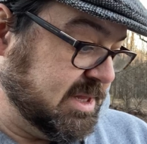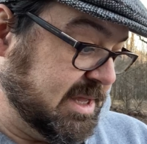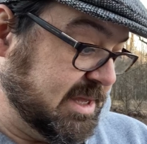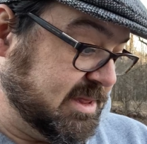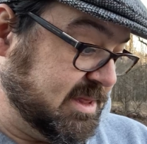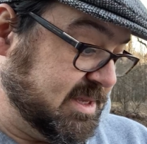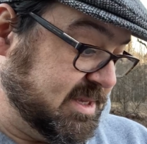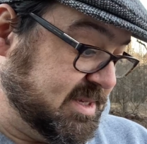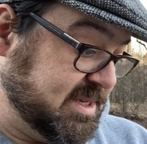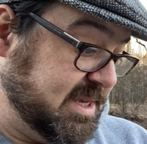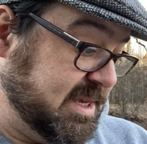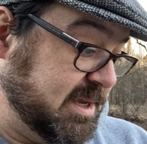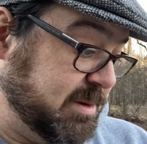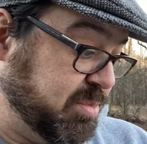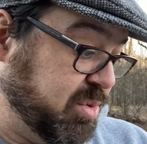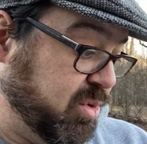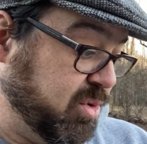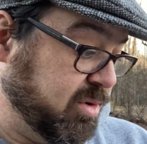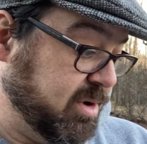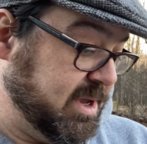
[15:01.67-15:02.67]
let the sea
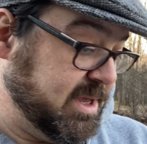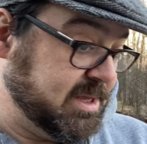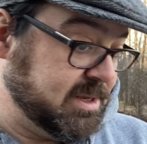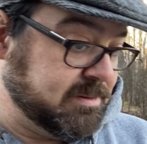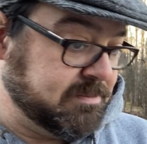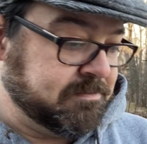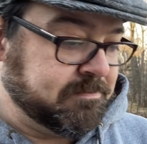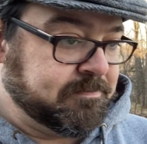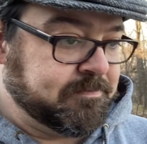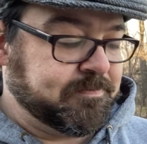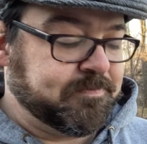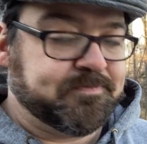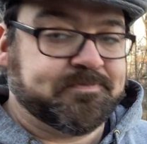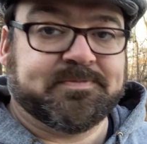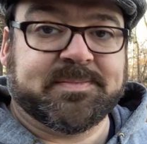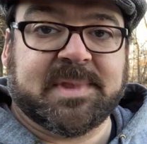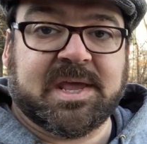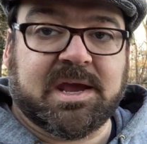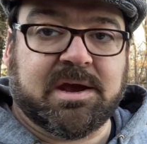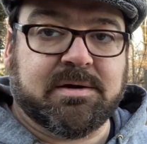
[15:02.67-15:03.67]
pour in.
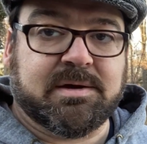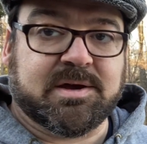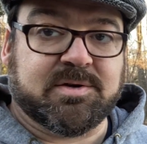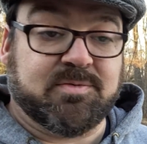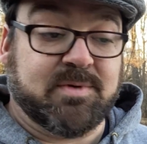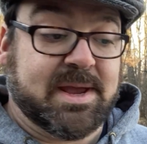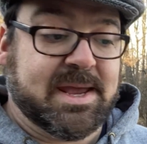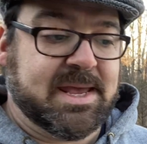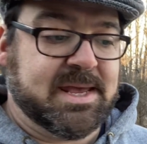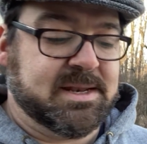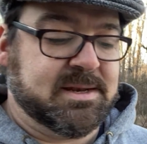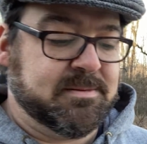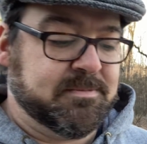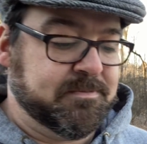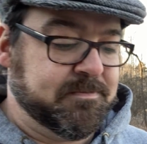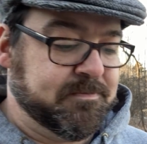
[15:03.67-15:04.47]
Eric ran.